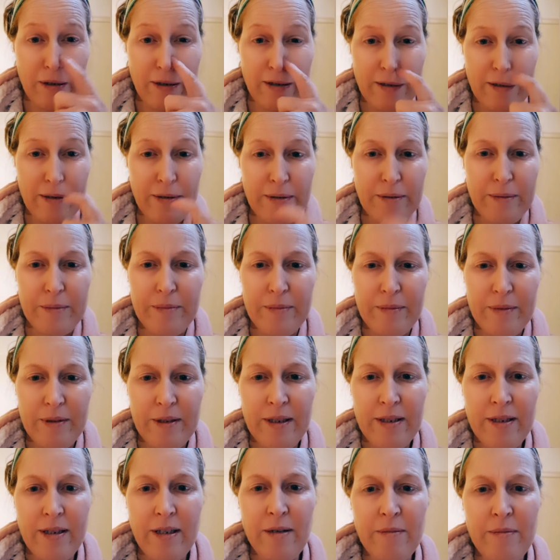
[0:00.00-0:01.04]

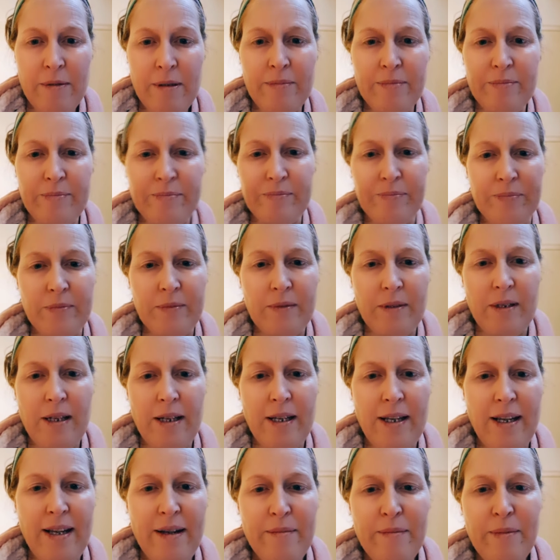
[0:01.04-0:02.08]
You know what I
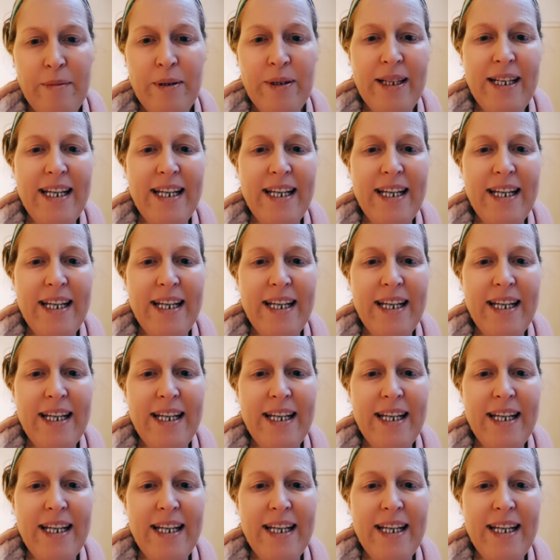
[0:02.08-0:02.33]
mean?